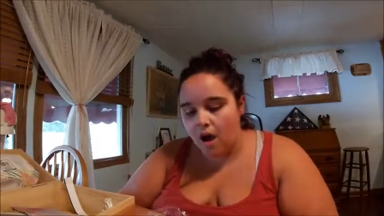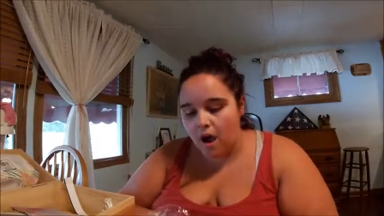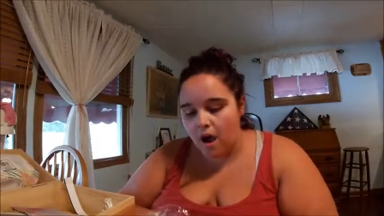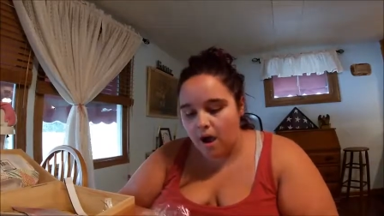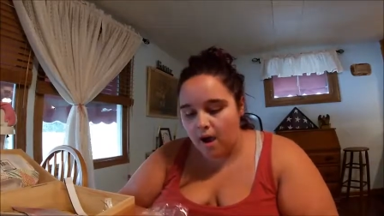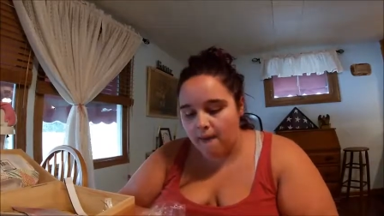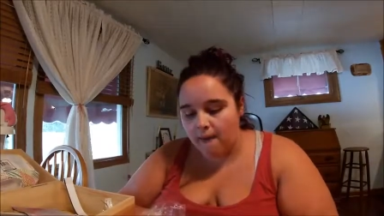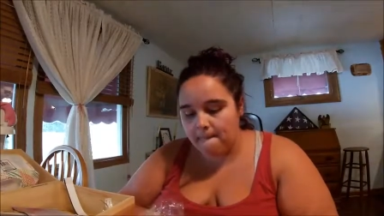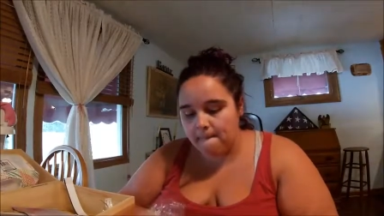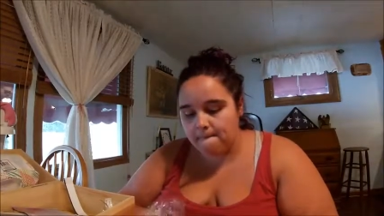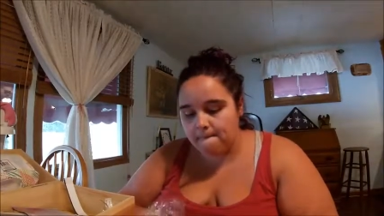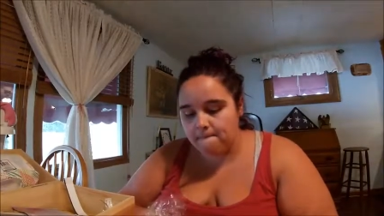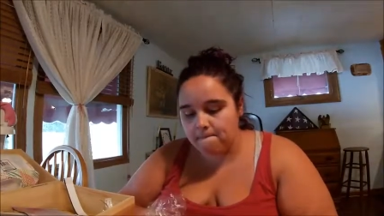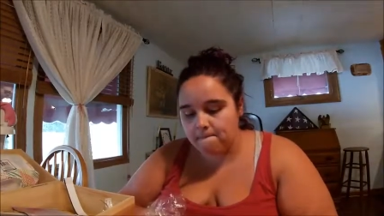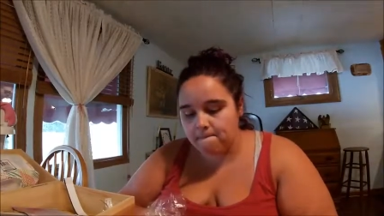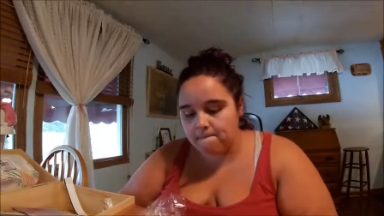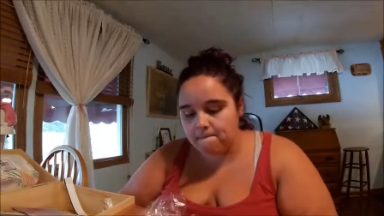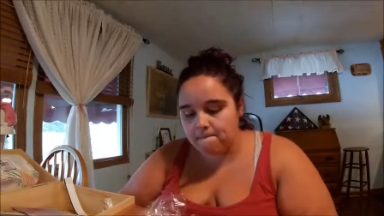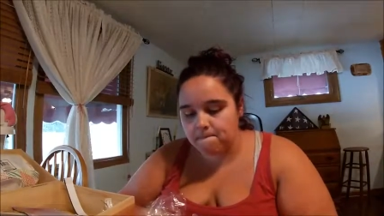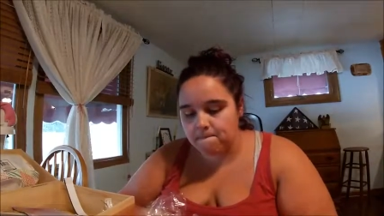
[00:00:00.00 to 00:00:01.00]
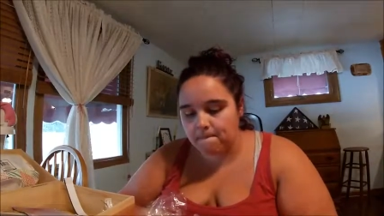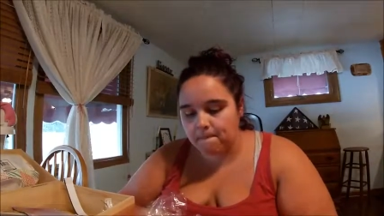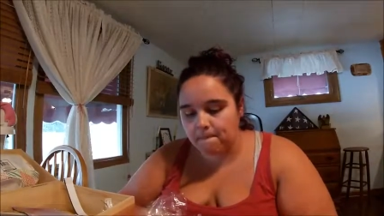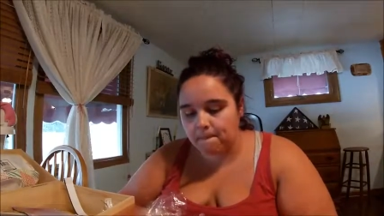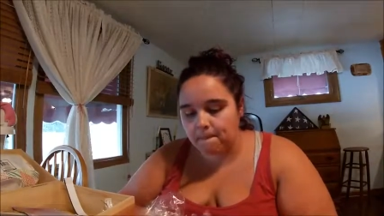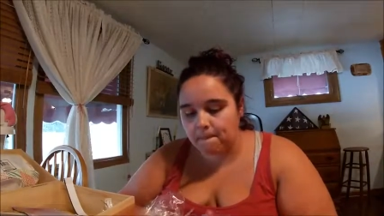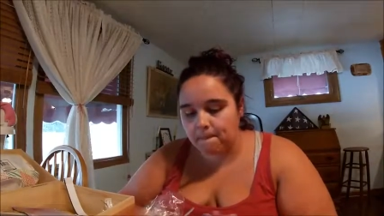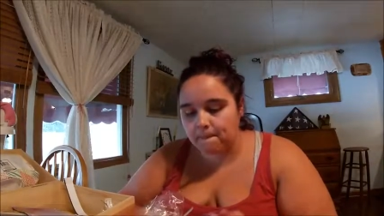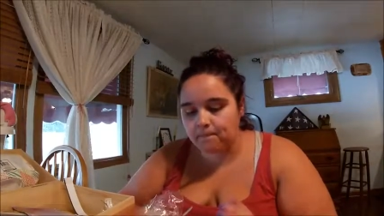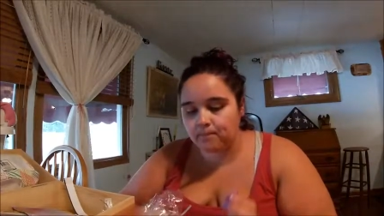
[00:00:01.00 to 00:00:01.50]
Um,
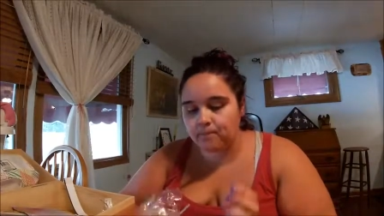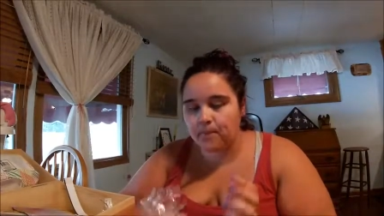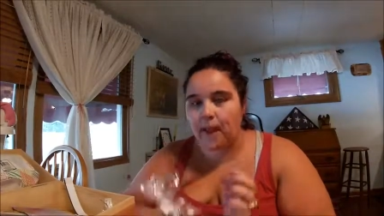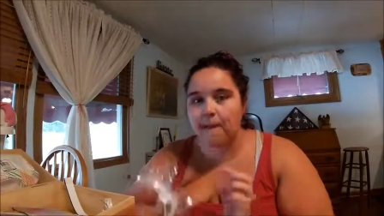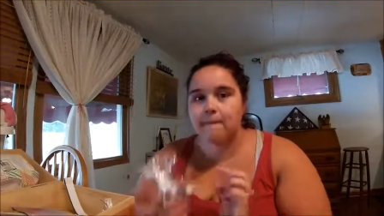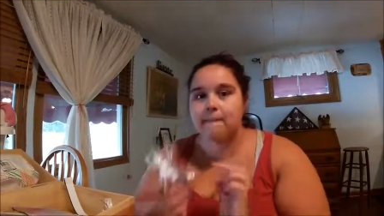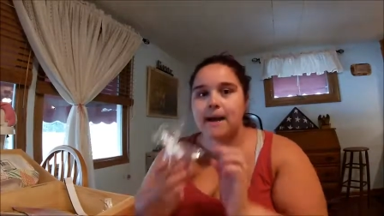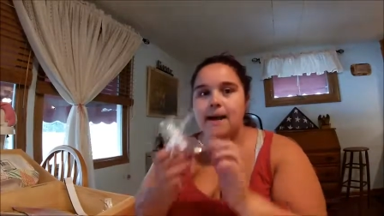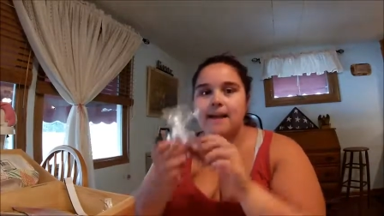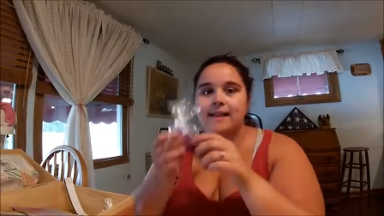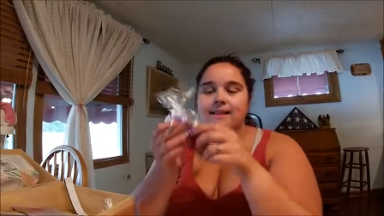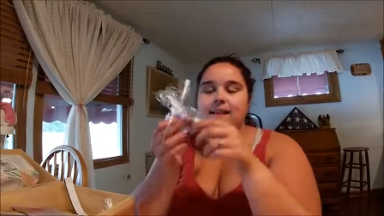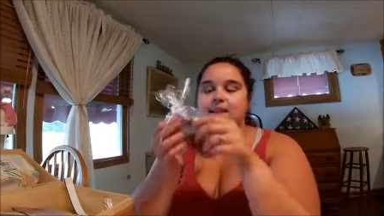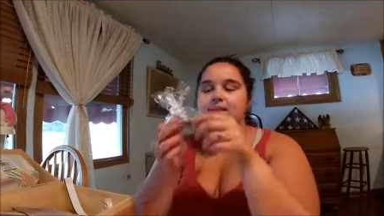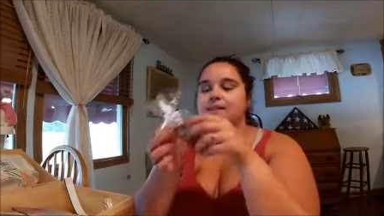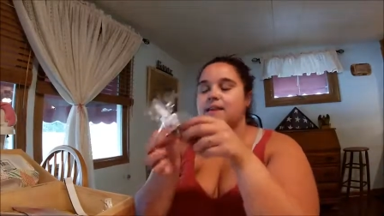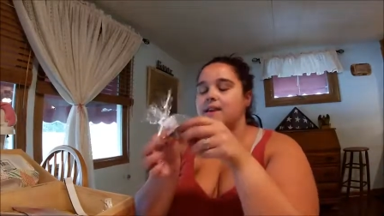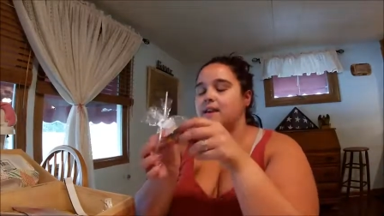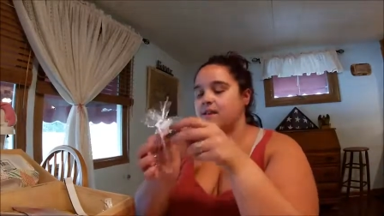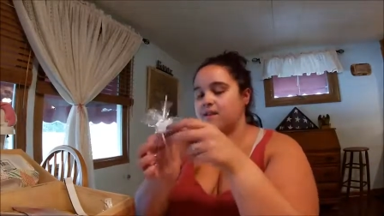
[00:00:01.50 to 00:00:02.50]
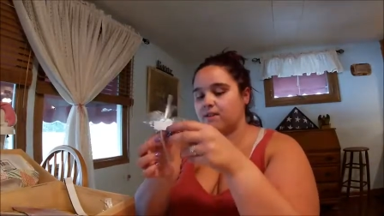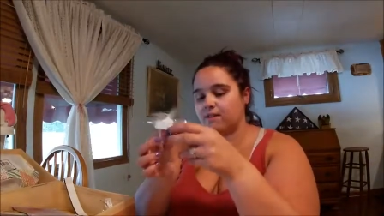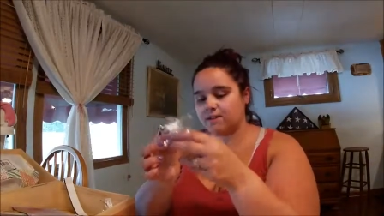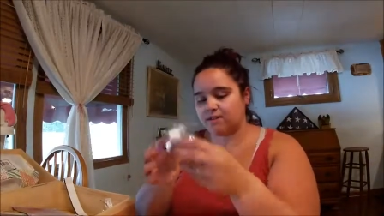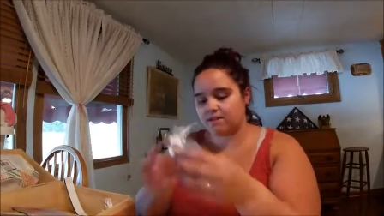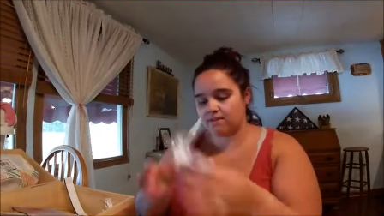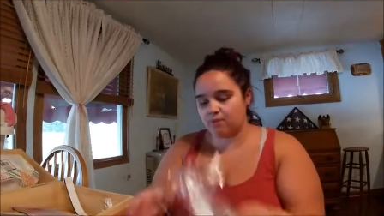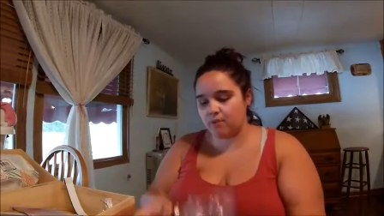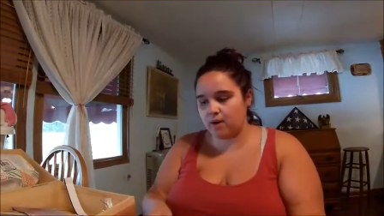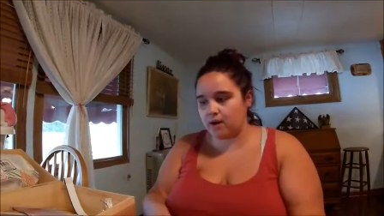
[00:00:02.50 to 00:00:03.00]
but this is
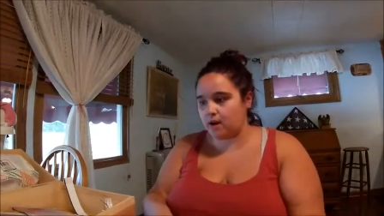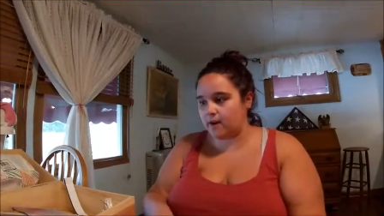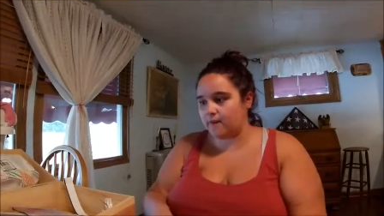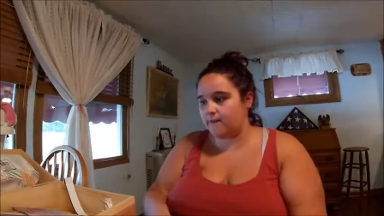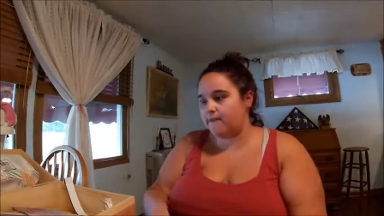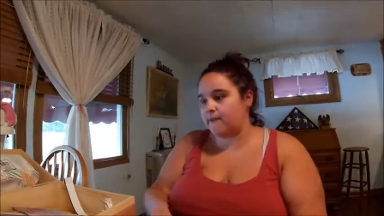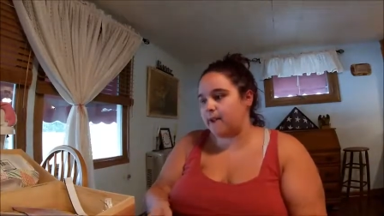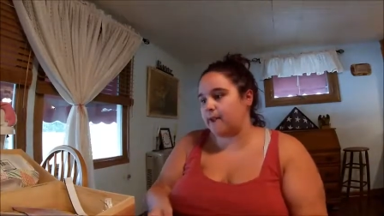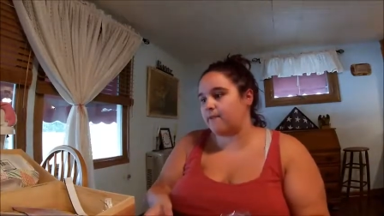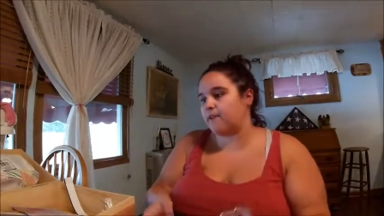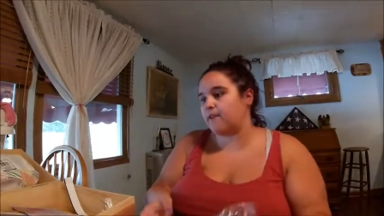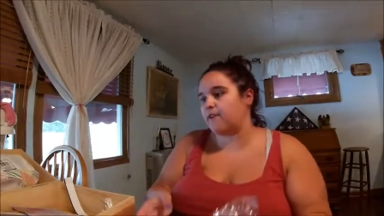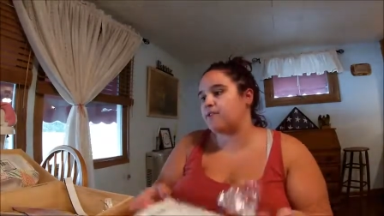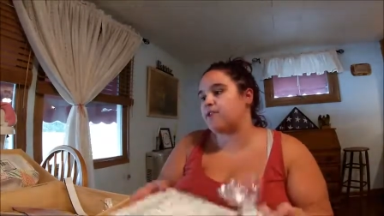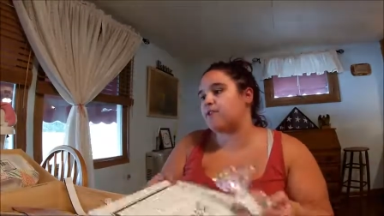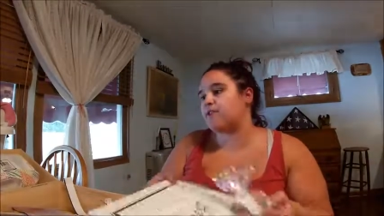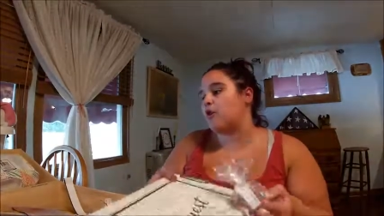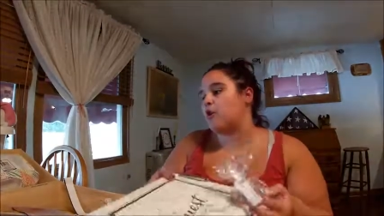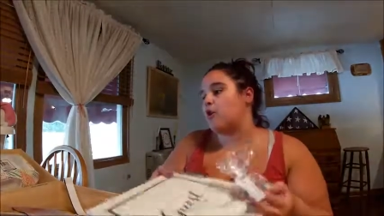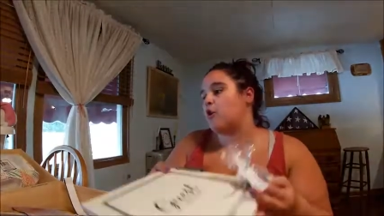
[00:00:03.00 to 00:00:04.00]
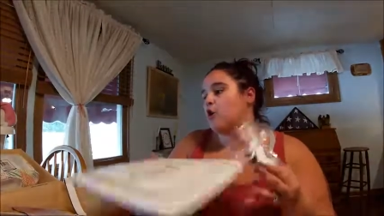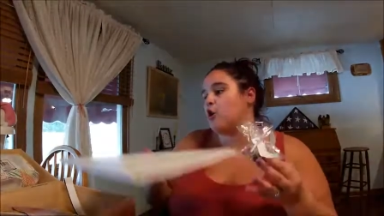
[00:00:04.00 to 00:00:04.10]
what our favors